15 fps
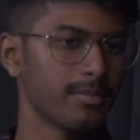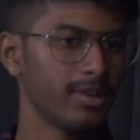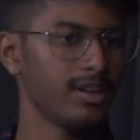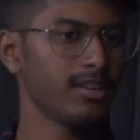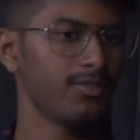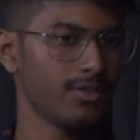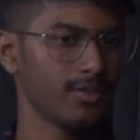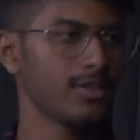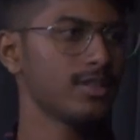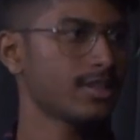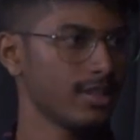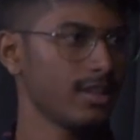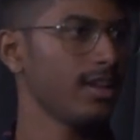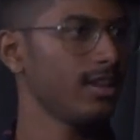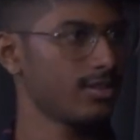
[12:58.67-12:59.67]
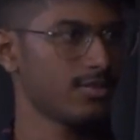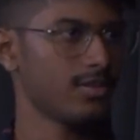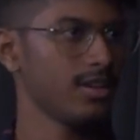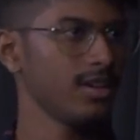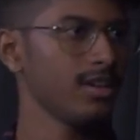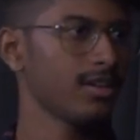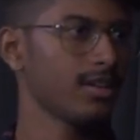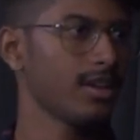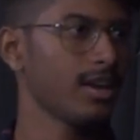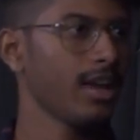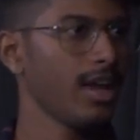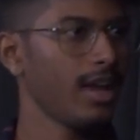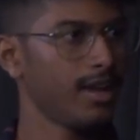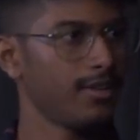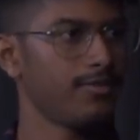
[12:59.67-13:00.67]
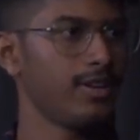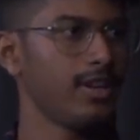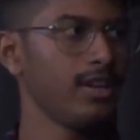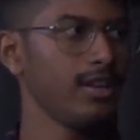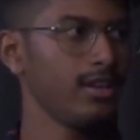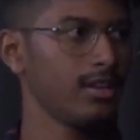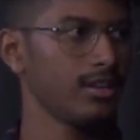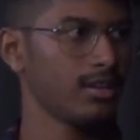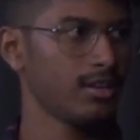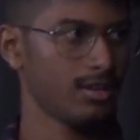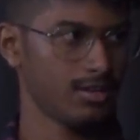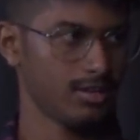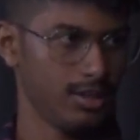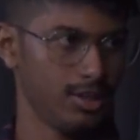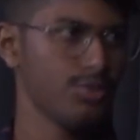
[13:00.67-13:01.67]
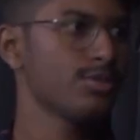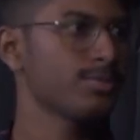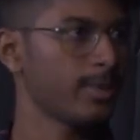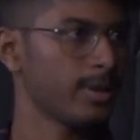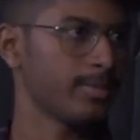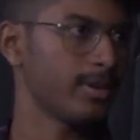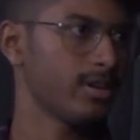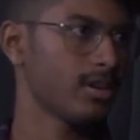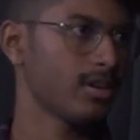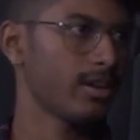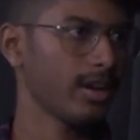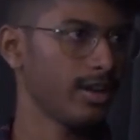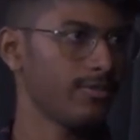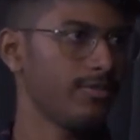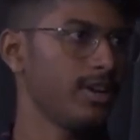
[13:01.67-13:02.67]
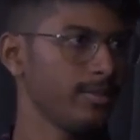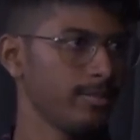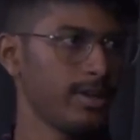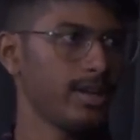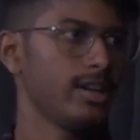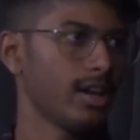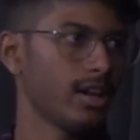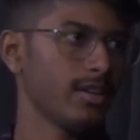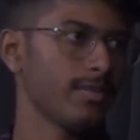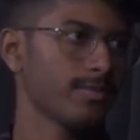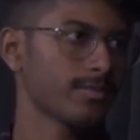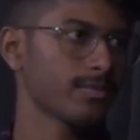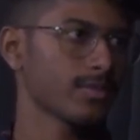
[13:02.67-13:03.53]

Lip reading: But if you will see the history, every newspaper or every media